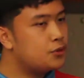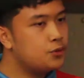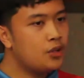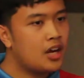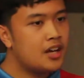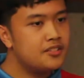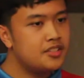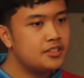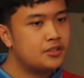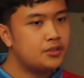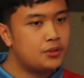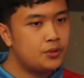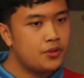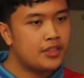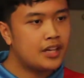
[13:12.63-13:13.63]
200 to
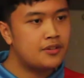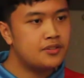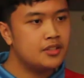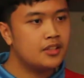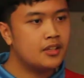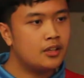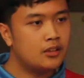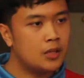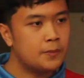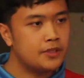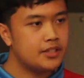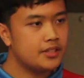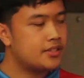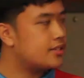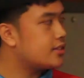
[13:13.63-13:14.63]
2,000
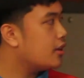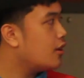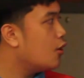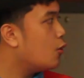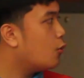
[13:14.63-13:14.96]
kilometers,